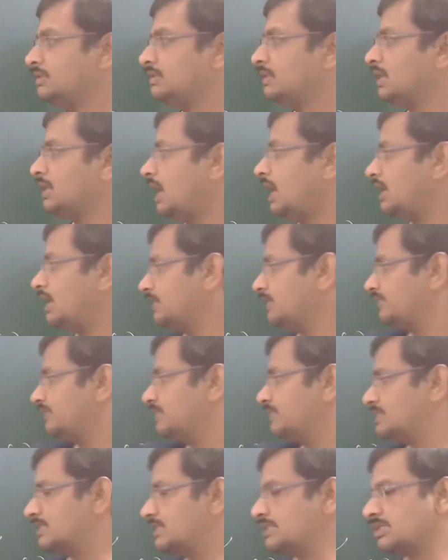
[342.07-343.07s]
And if
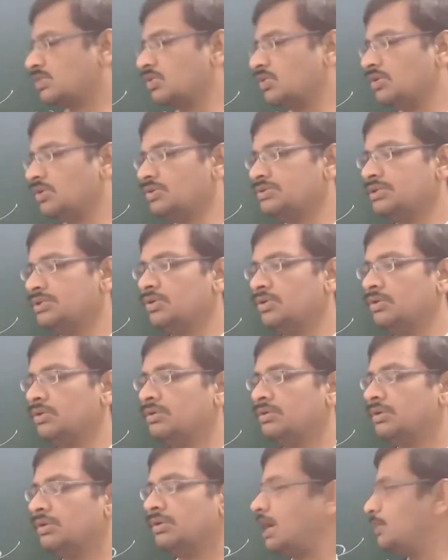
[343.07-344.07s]
this is equal to
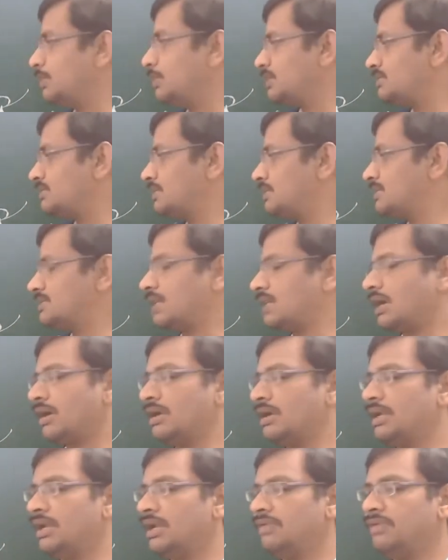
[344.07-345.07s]
0, and based on the
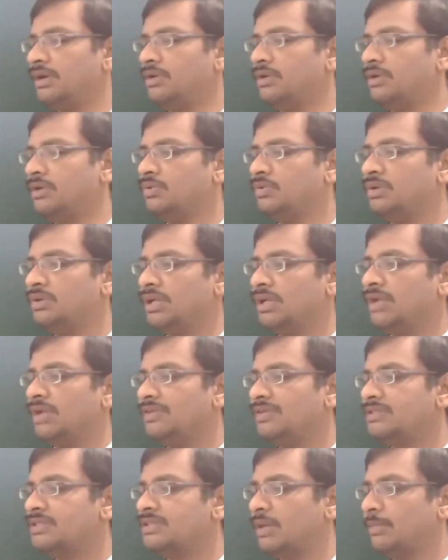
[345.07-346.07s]
second derivative, if
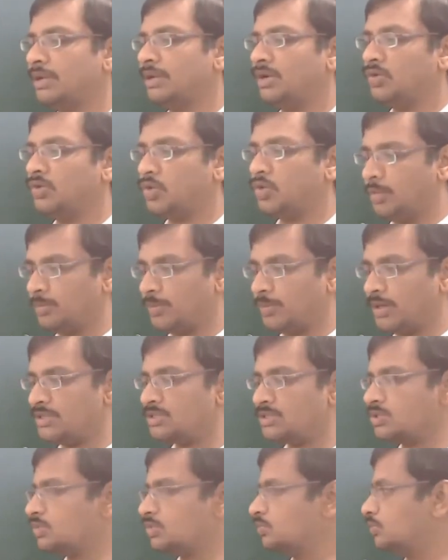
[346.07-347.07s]
it is coming out to be
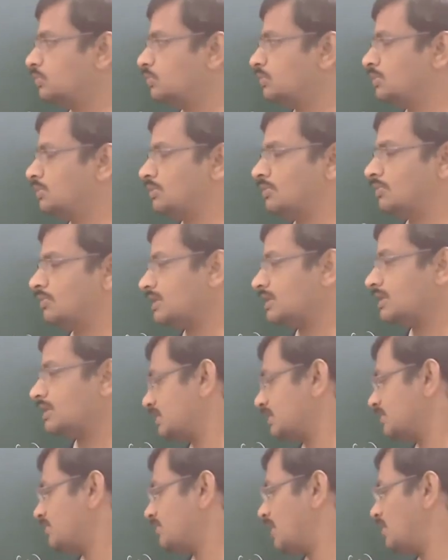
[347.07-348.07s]
positive for a
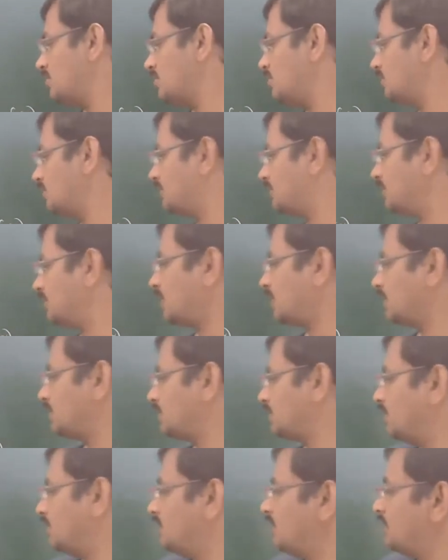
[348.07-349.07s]
certain value of theta,
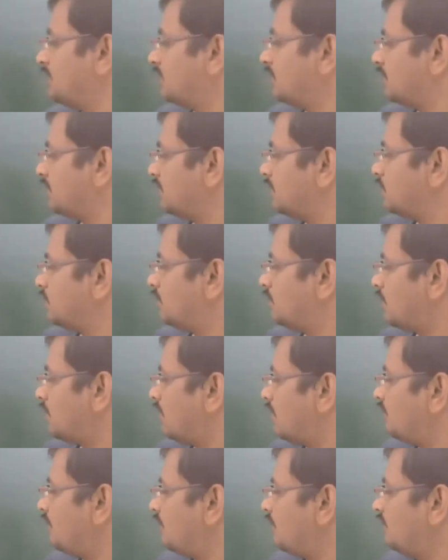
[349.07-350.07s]
when theta equal to
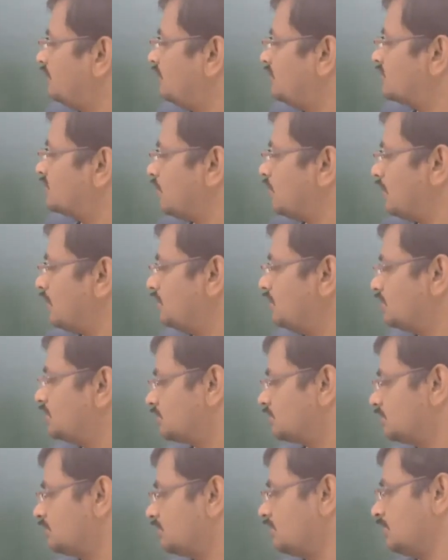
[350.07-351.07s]
alpha, if this value is
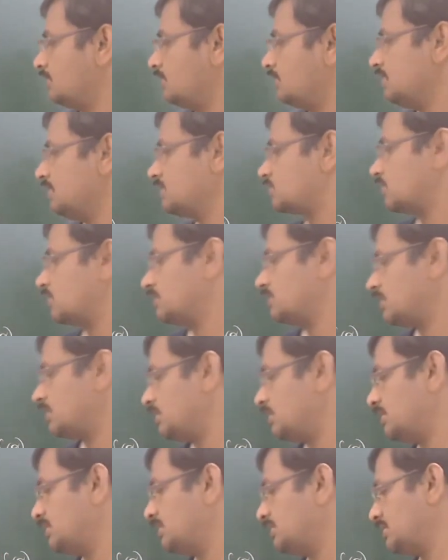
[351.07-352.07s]
d square z
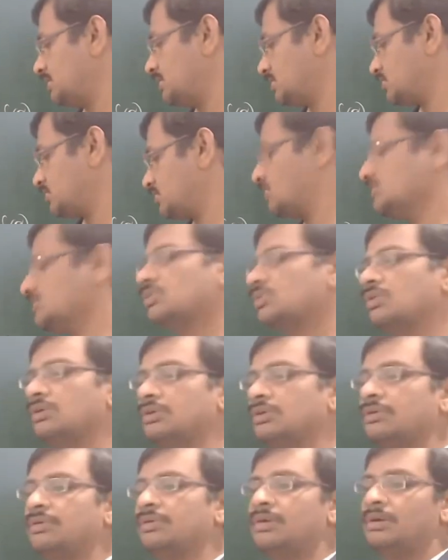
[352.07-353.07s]
by d theta square is equal
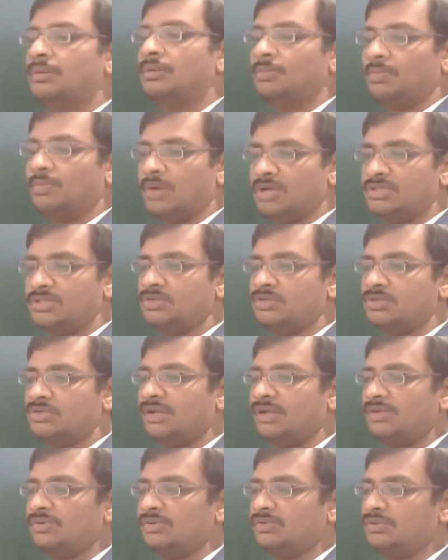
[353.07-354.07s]
to positive
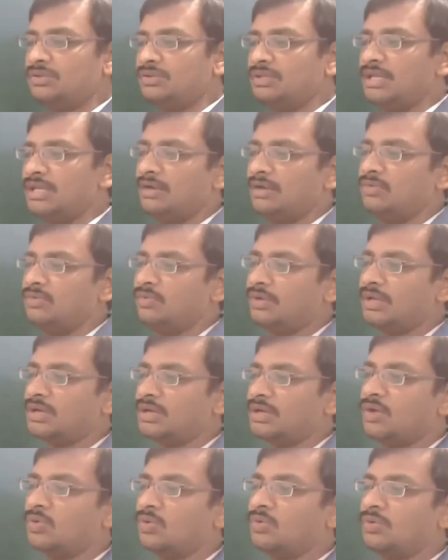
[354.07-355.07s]
value, then we can
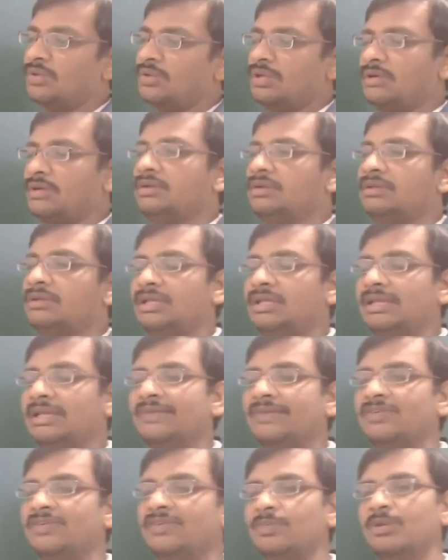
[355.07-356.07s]
conclude that the
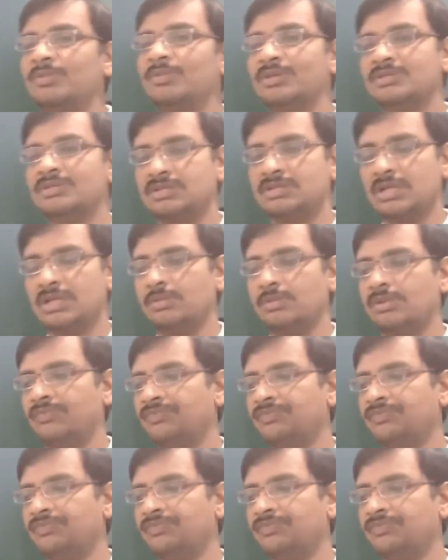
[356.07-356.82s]
equilibrium is stable.